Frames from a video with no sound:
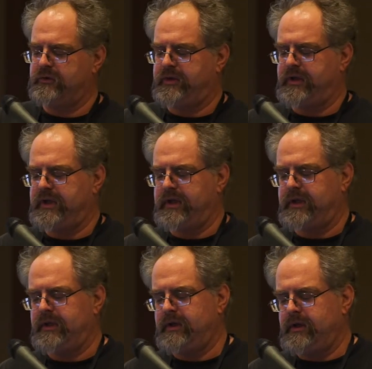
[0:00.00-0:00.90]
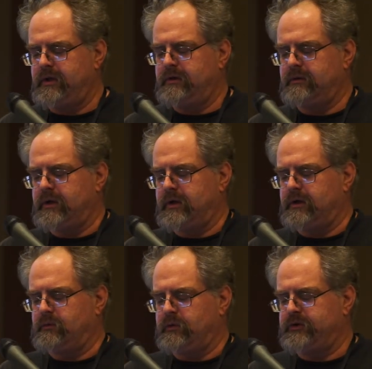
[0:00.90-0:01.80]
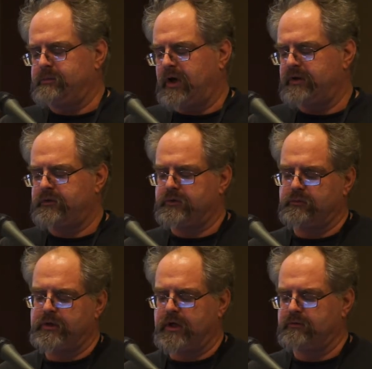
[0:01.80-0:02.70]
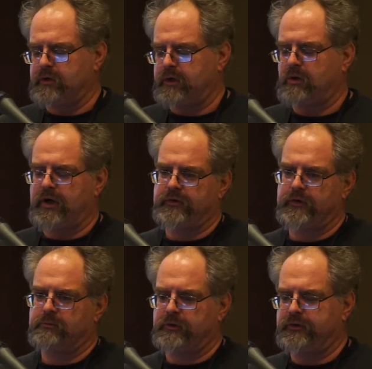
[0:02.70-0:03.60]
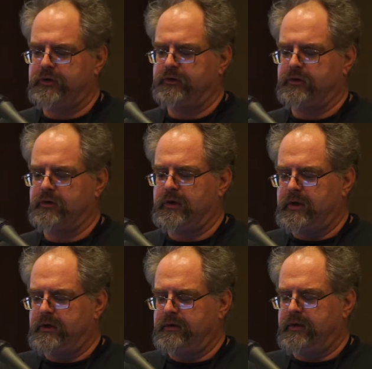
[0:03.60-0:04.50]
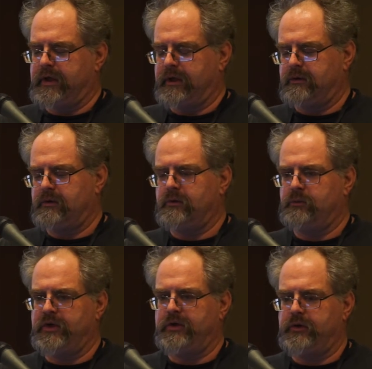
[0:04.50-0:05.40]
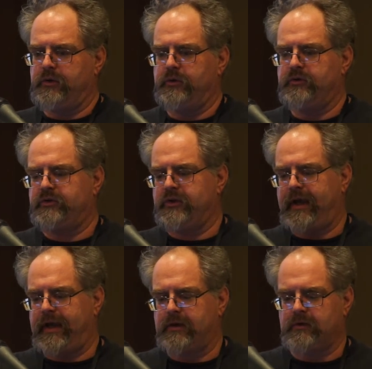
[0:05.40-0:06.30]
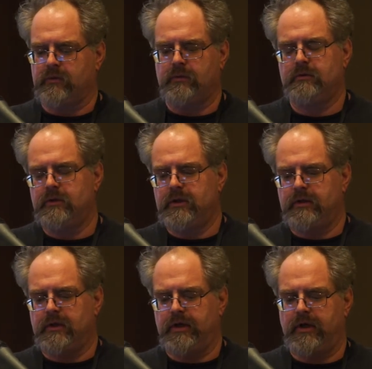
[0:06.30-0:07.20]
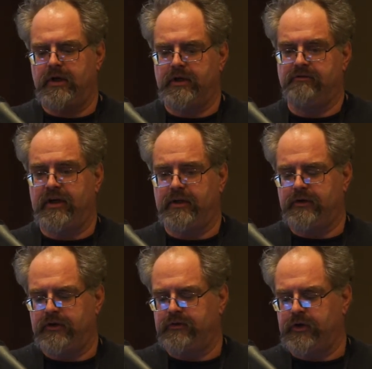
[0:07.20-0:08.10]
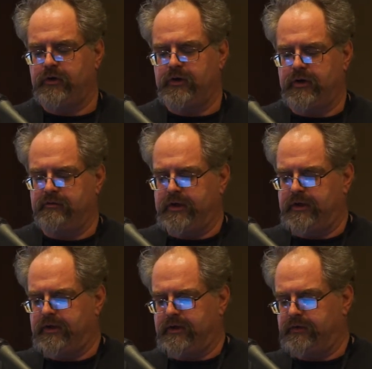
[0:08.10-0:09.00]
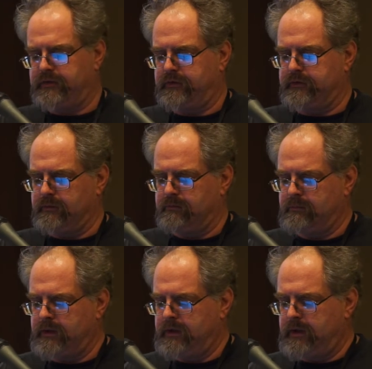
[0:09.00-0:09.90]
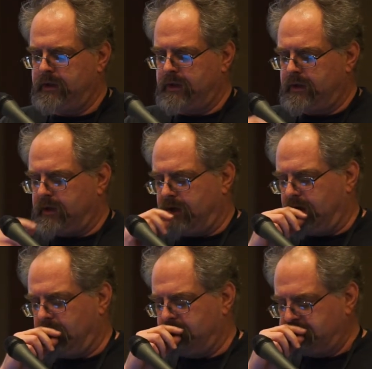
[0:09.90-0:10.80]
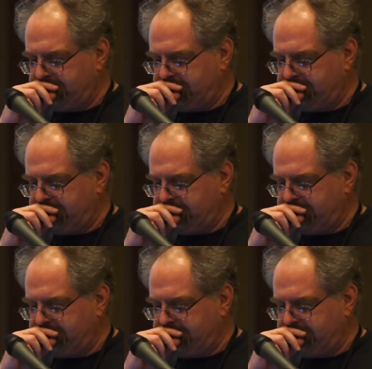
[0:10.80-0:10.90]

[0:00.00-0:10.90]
the uh, response recovery process procedure that we use to handle uh, an event, a security event in this system. Um,